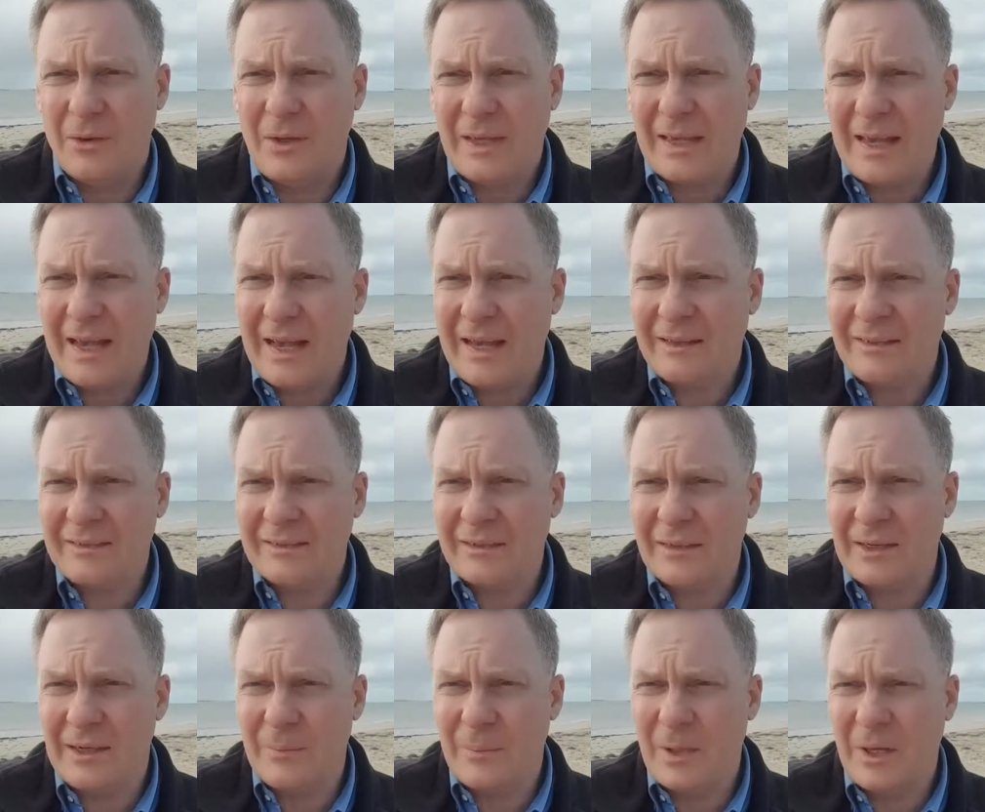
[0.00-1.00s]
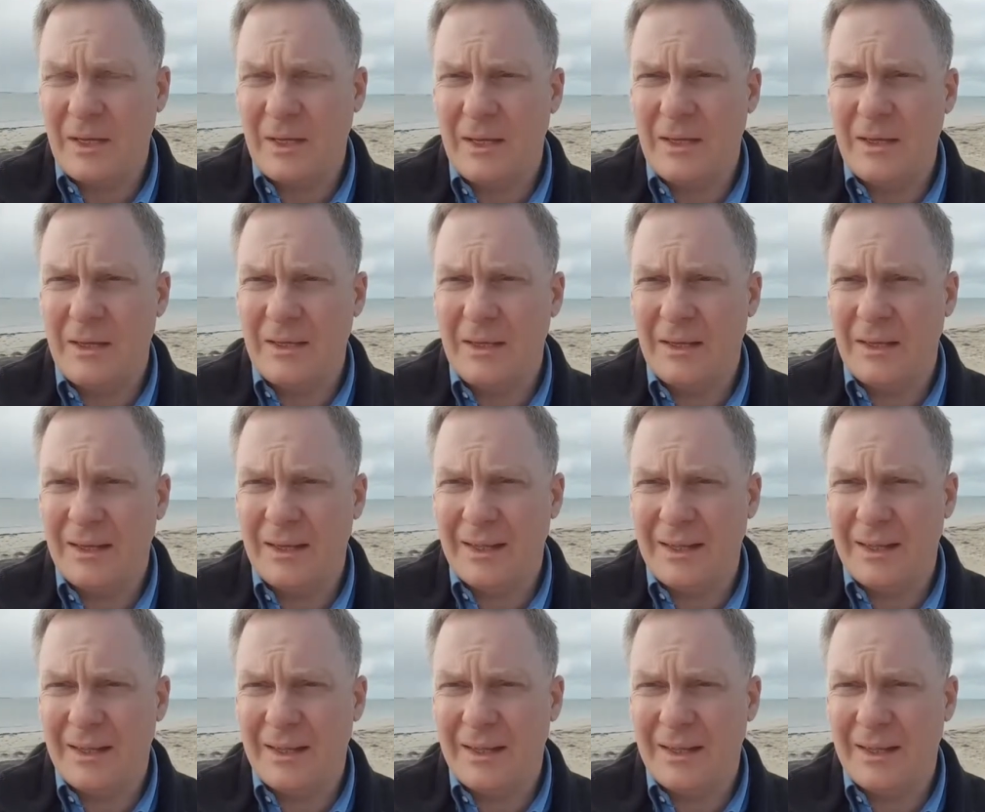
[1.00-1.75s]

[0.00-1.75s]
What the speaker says: but your cat's going to be